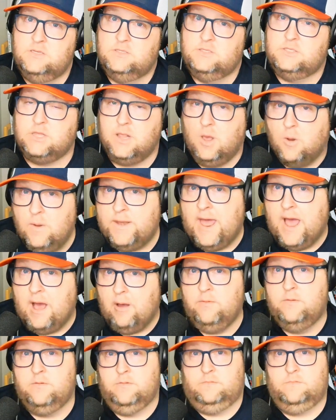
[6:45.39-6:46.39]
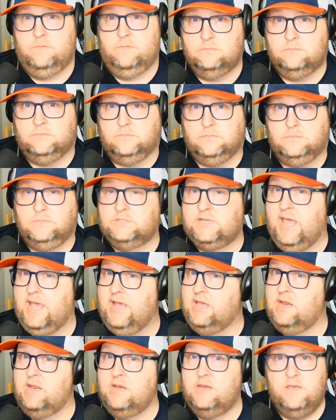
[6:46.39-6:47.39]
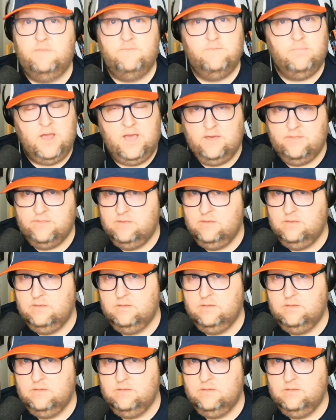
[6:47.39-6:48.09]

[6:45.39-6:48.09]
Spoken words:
slowing down, taking a deep breath,